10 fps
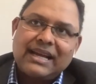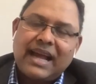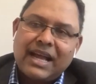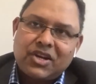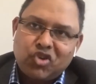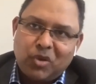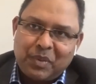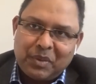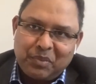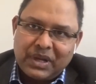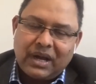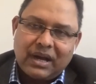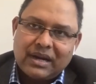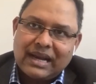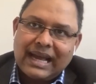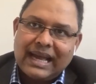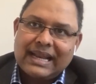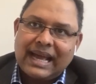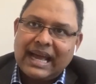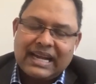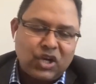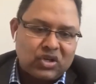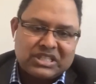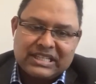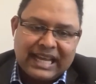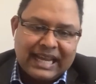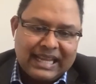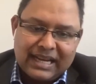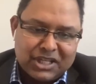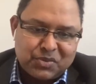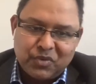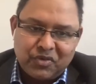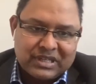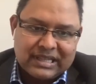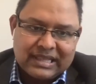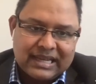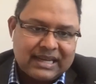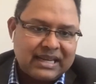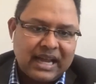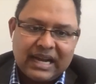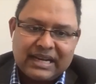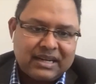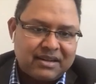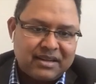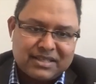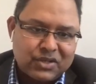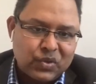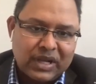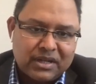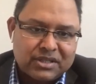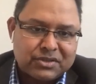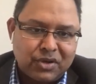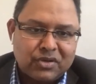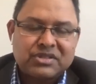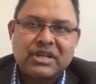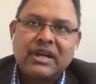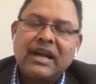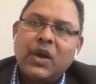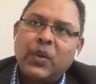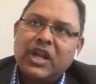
I, I grew up in Bihar, and I had not seen any English movie till then. I didn't listen to English songs. Yeah.